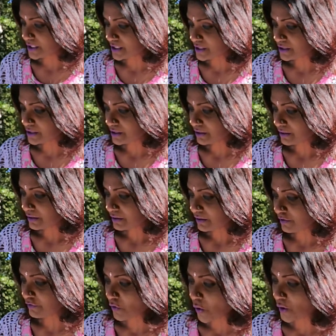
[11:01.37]
is,
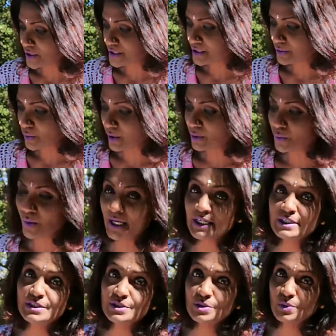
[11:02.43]
of course, one way
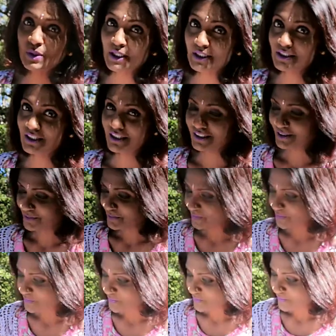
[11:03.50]
to do it.
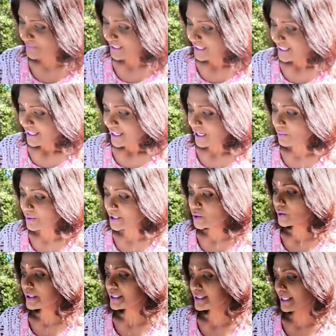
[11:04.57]
A
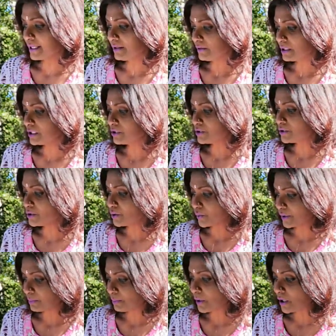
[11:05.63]
ritual is anything you do
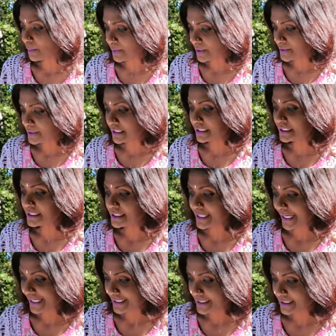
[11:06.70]
with purpose and
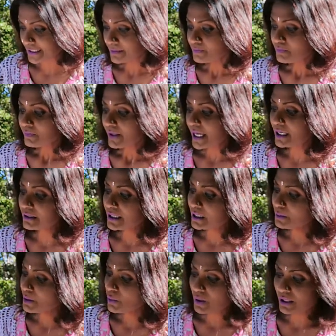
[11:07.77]
intent, and
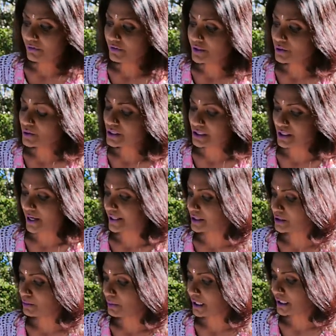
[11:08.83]
can be whatever you decide
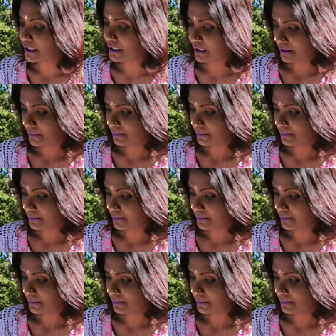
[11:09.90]
to make it.